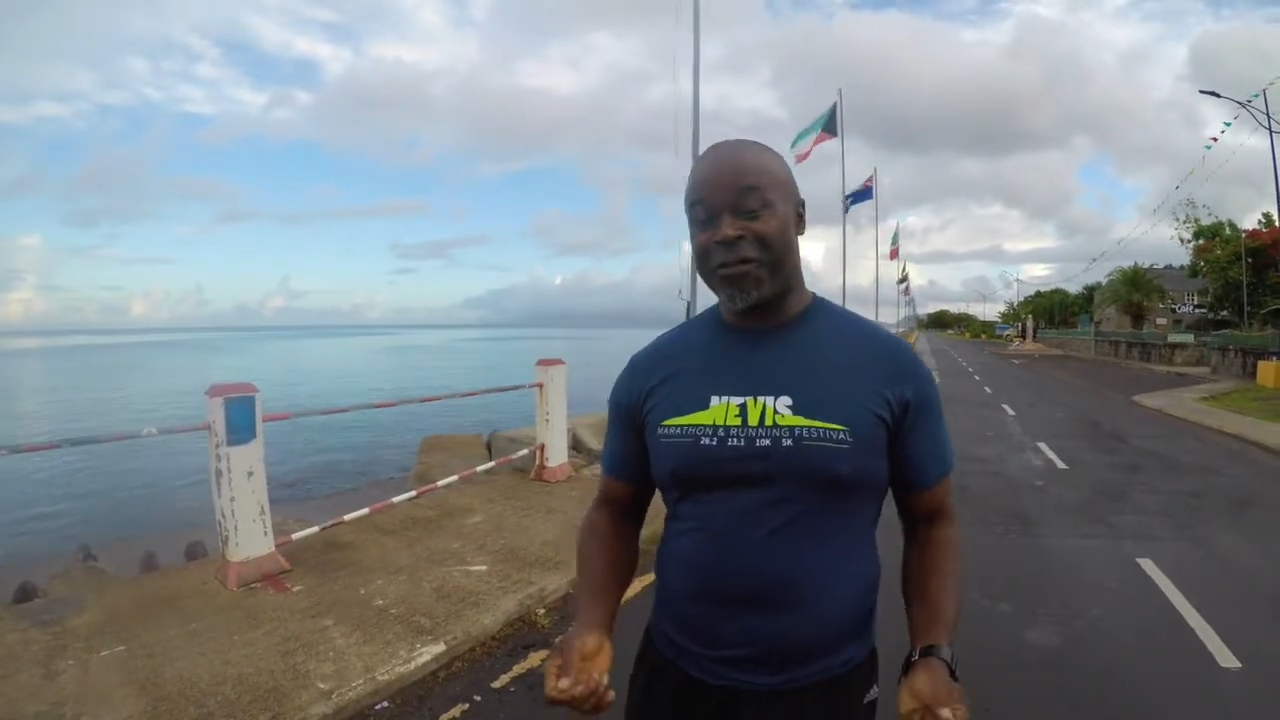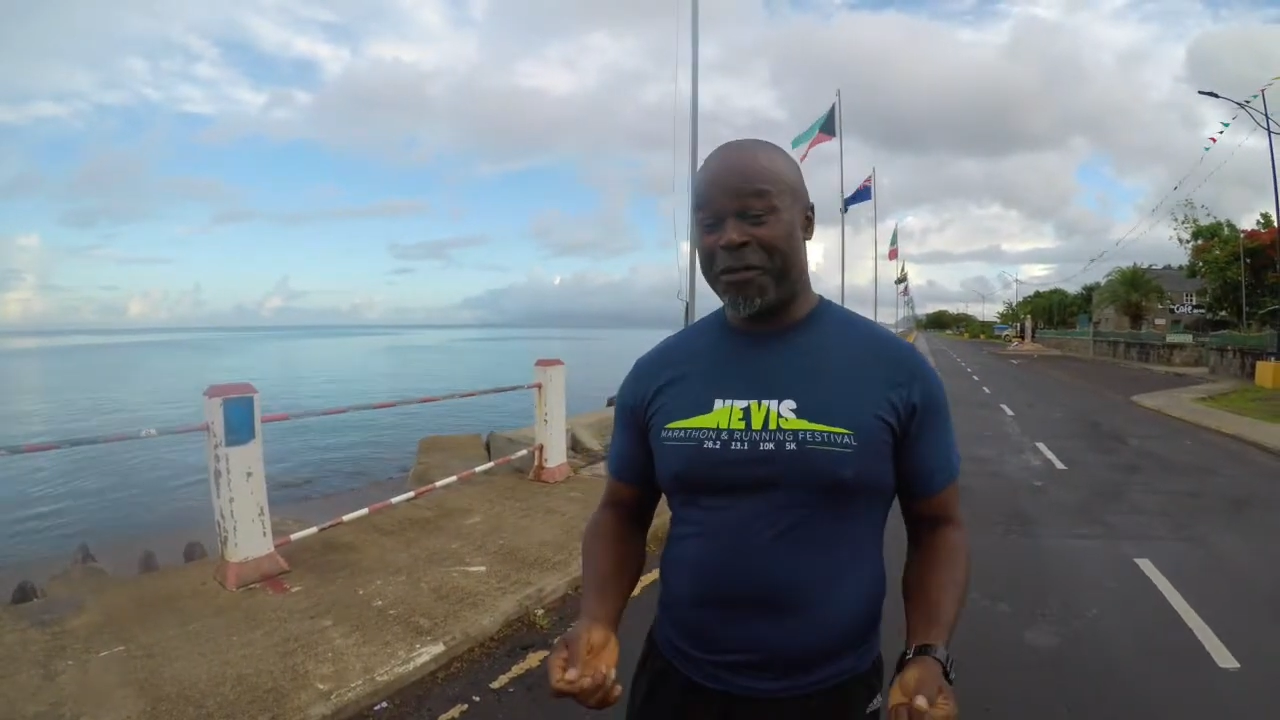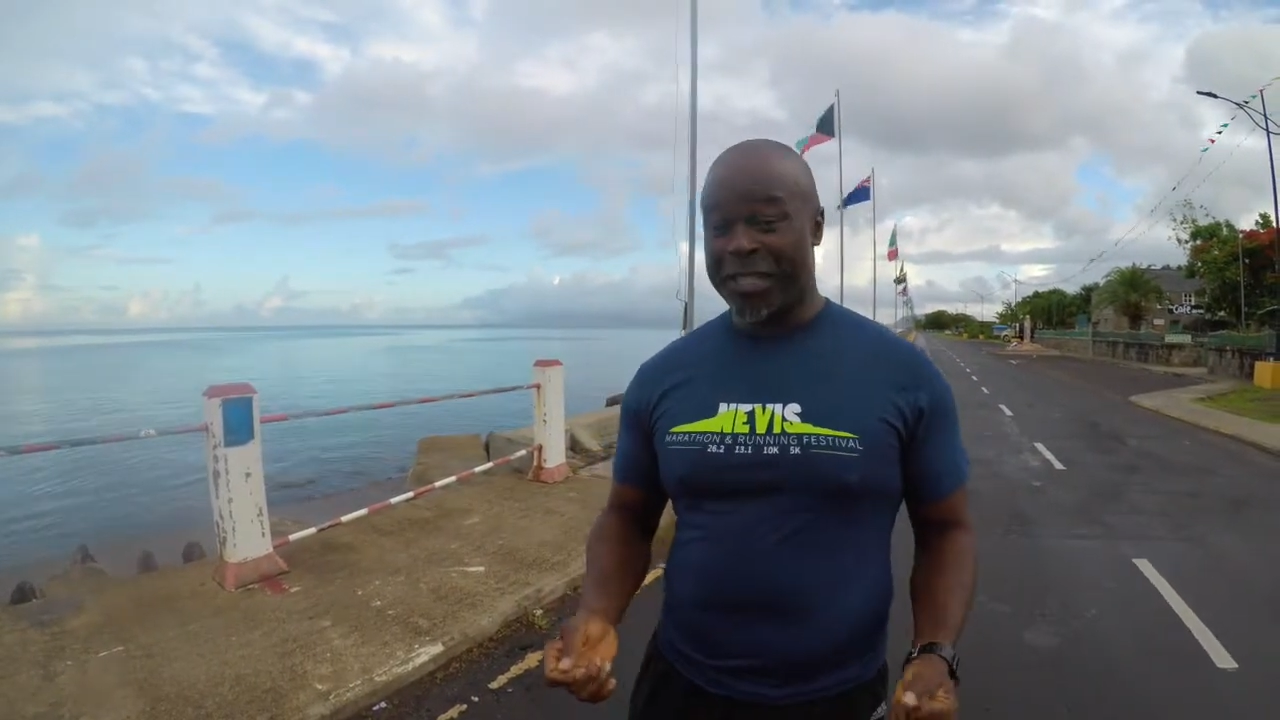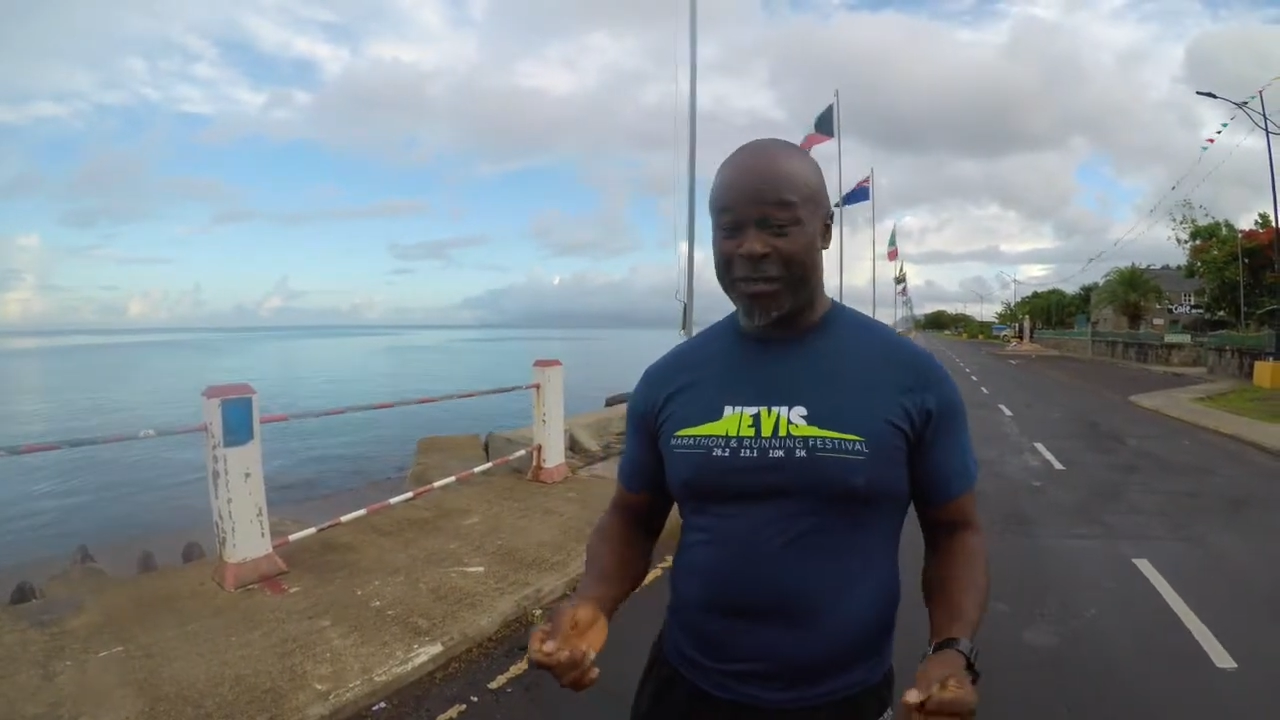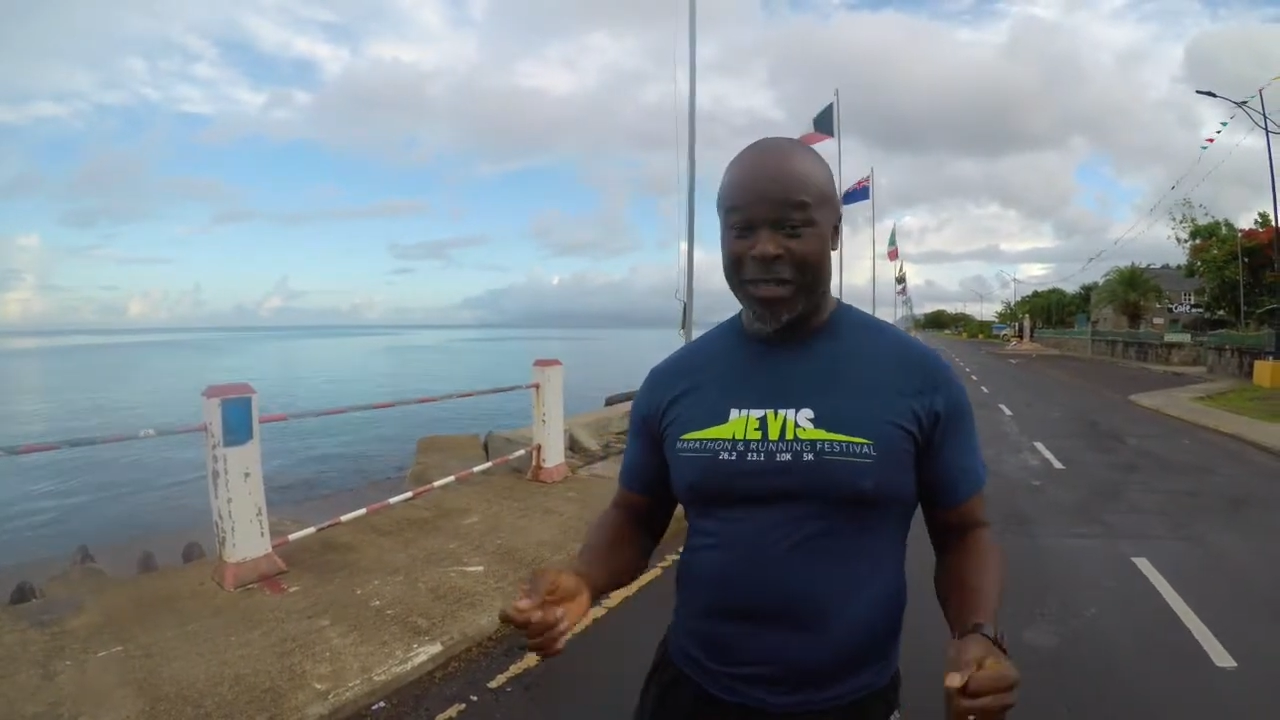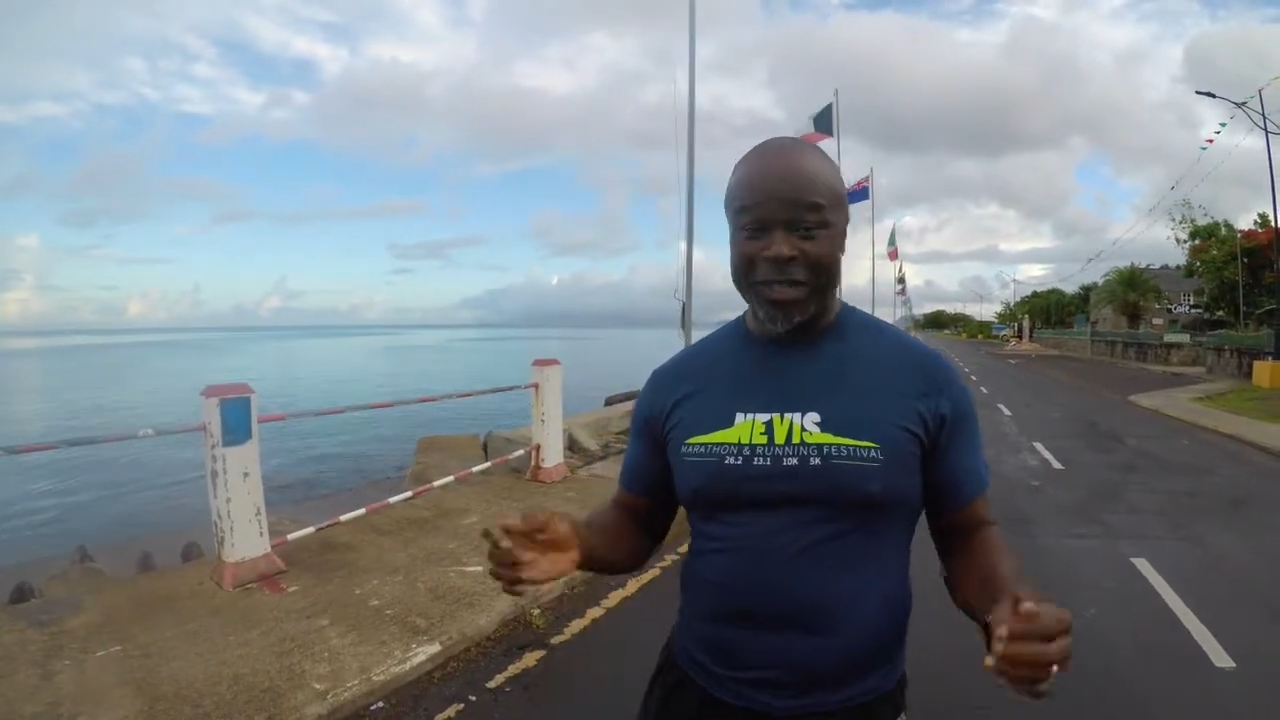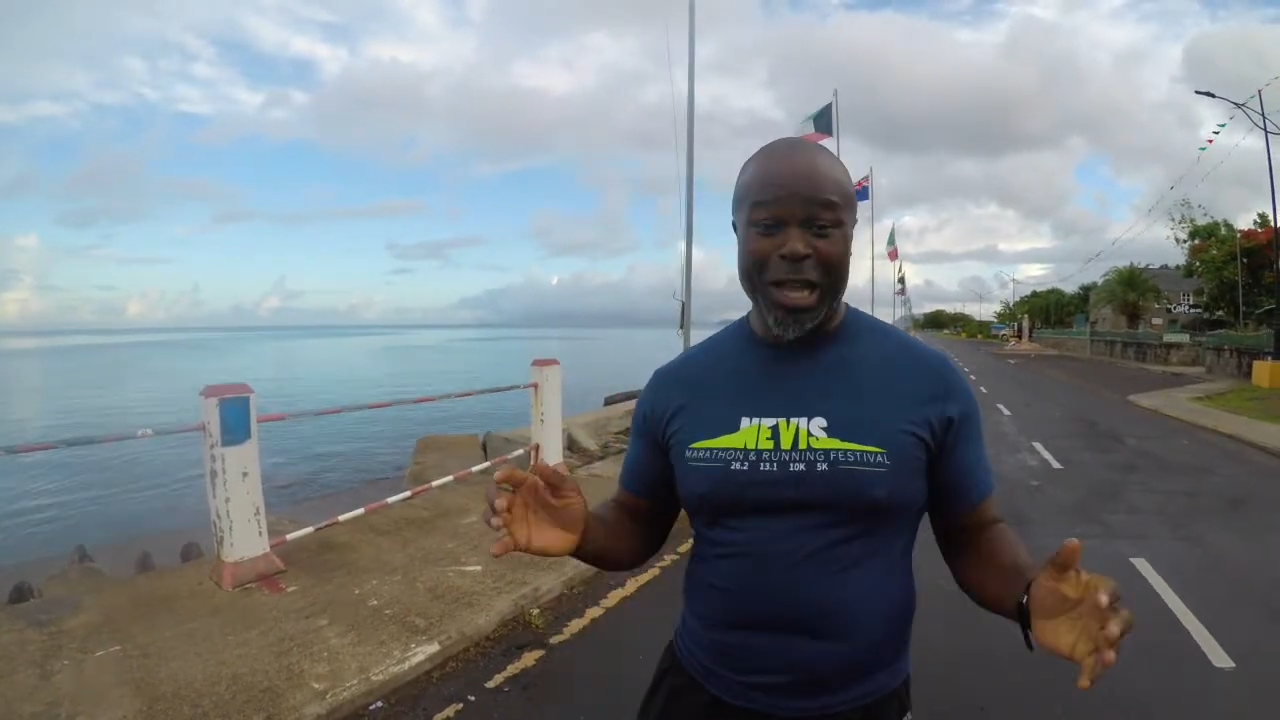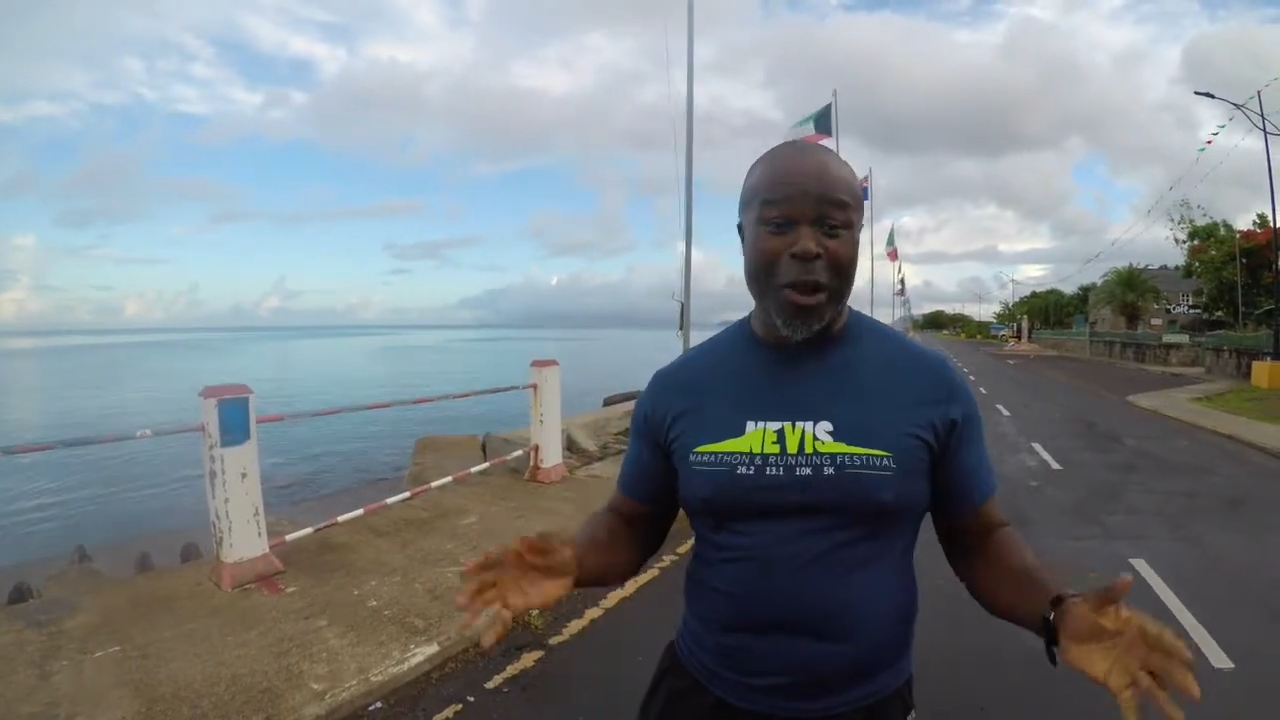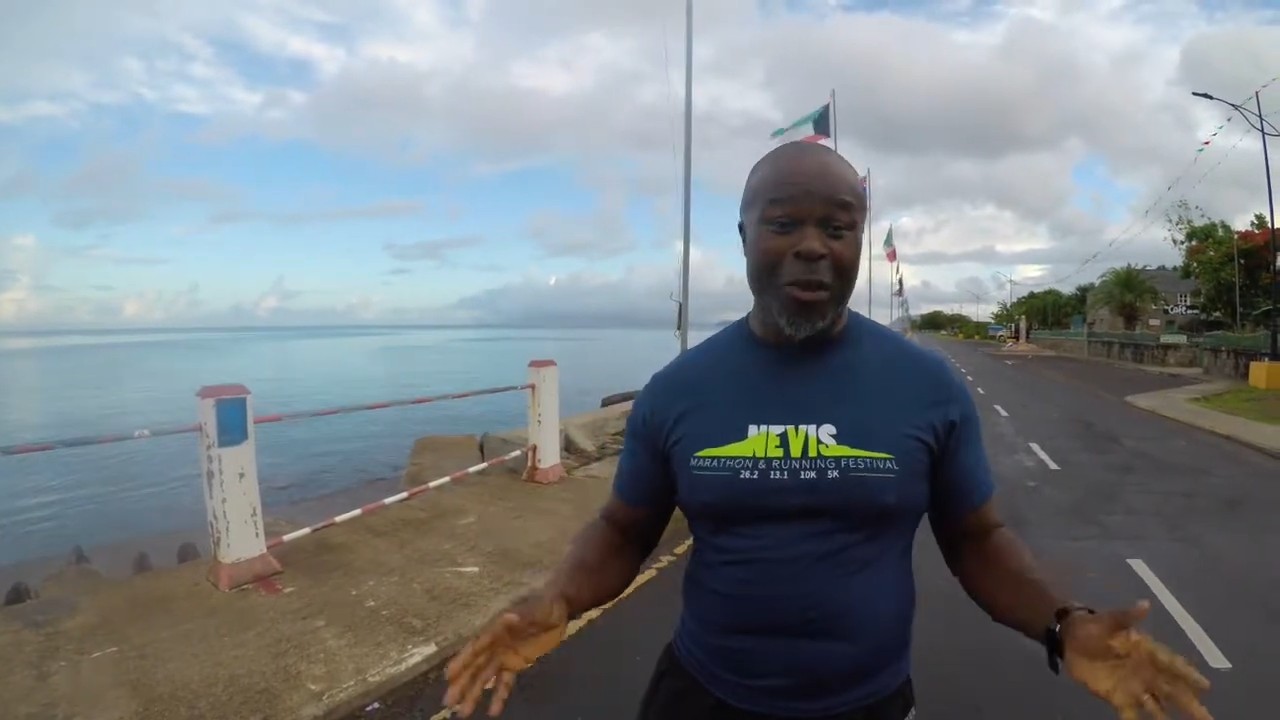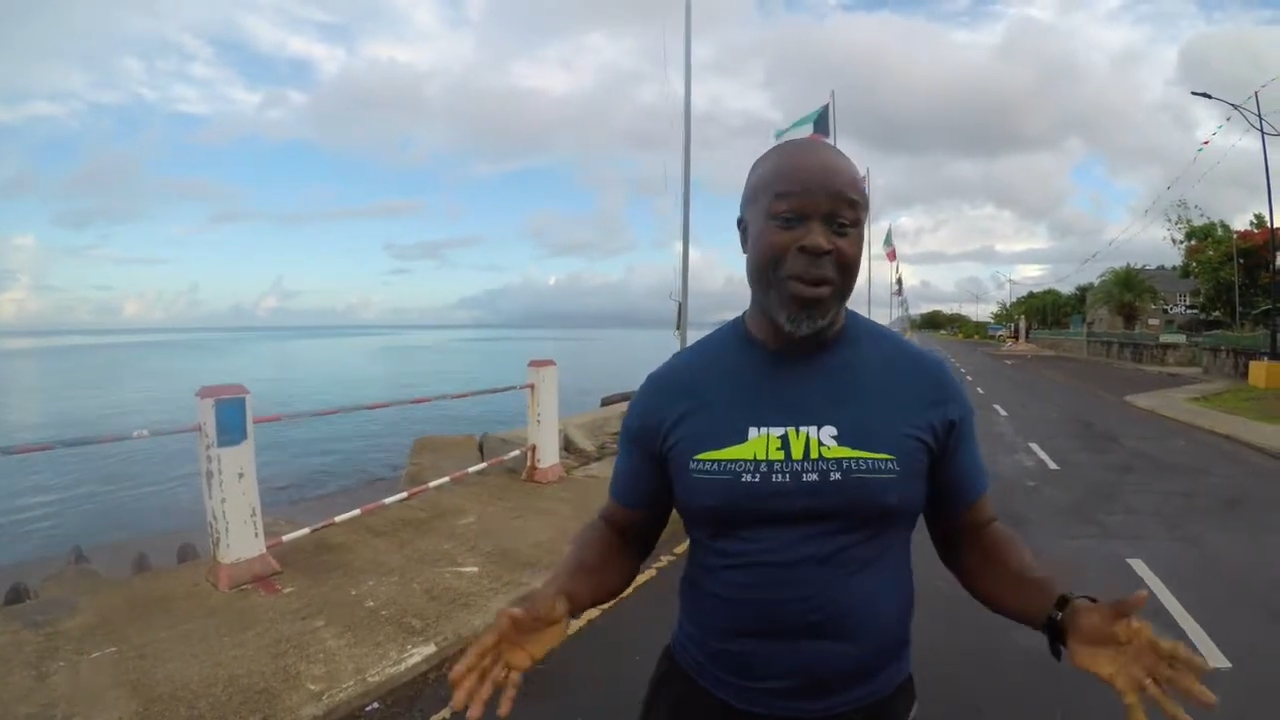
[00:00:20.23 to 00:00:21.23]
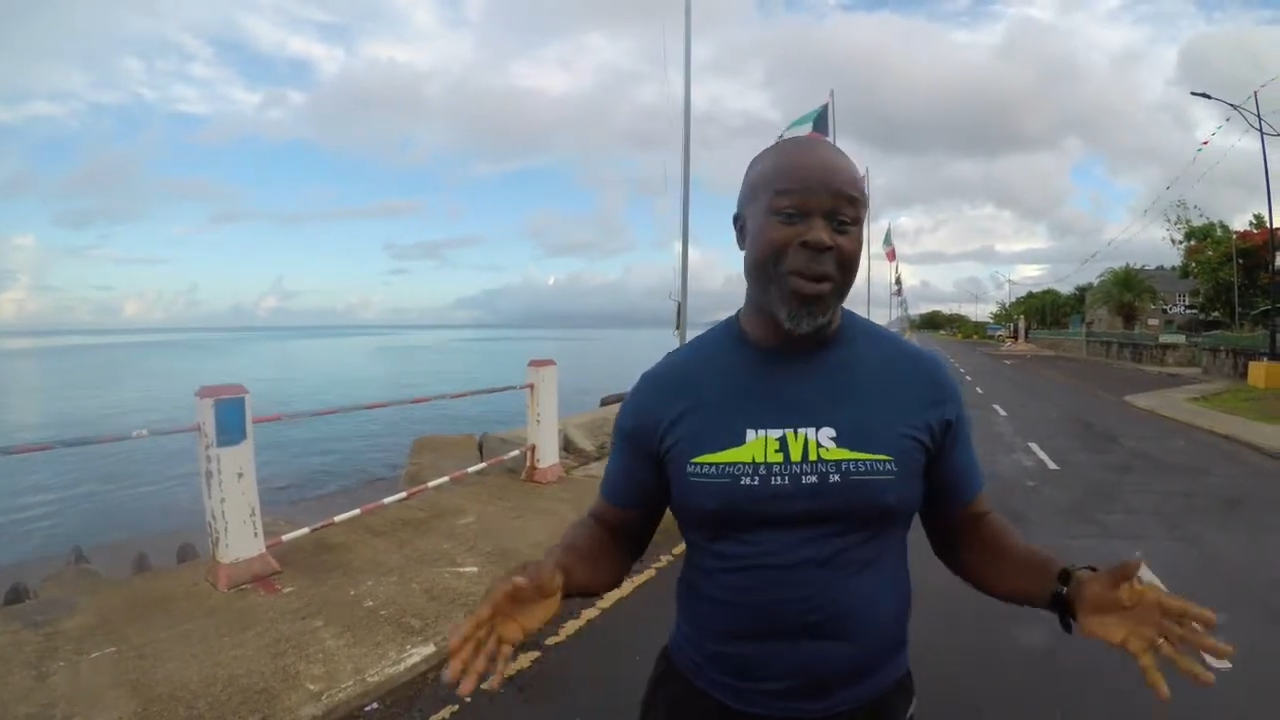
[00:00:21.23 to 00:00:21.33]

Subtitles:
Festival. Now,